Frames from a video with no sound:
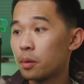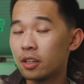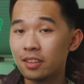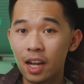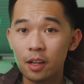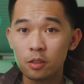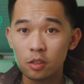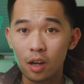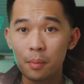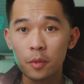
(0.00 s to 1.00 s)
on the dial.
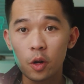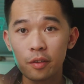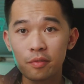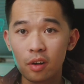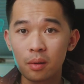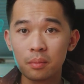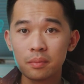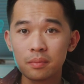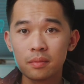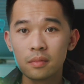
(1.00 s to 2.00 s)
So I'm going from
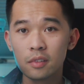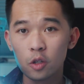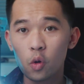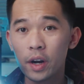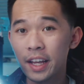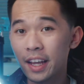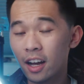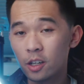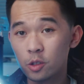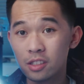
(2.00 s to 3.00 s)

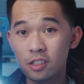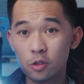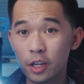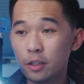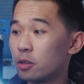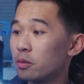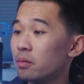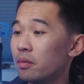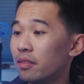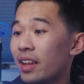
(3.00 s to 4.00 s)
2800 straight to
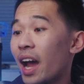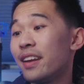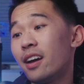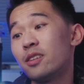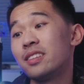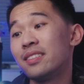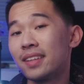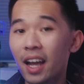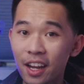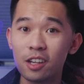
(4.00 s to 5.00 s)

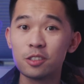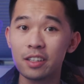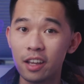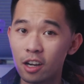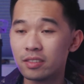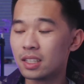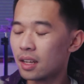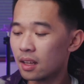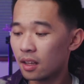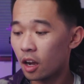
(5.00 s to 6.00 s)
9900 Kelvin.
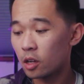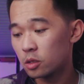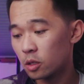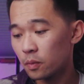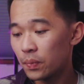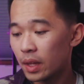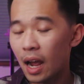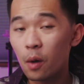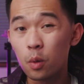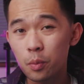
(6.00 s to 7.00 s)
Also,
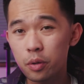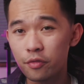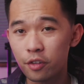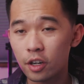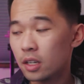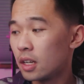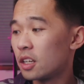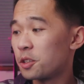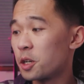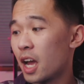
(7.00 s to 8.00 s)
I would have preferred
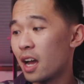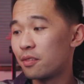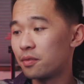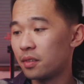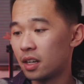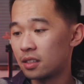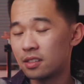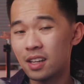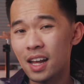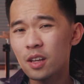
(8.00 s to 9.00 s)
to have a
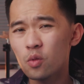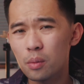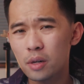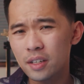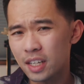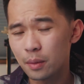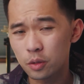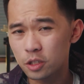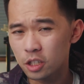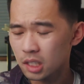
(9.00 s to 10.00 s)
slightly warmer
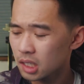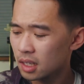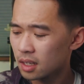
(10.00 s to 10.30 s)
temperature